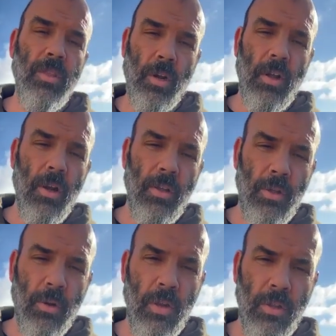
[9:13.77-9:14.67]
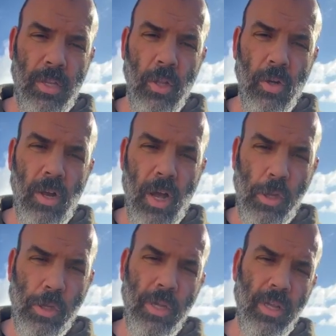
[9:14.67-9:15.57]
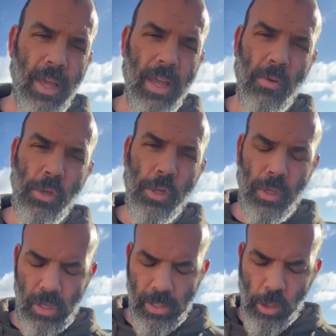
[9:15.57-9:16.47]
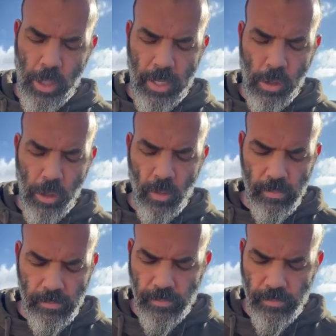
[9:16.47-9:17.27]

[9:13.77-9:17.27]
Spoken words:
their dealer cost, and it was just insane. So